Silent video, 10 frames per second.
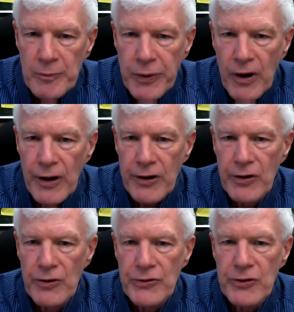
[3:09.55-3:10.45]

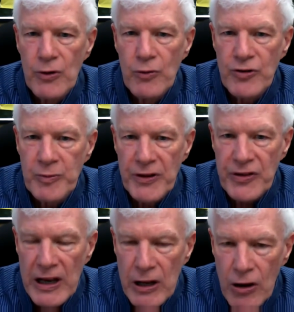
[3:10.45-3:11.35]
particles, which
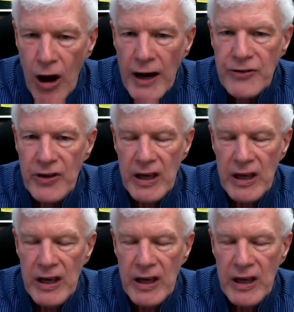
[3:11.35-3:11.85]
means it locks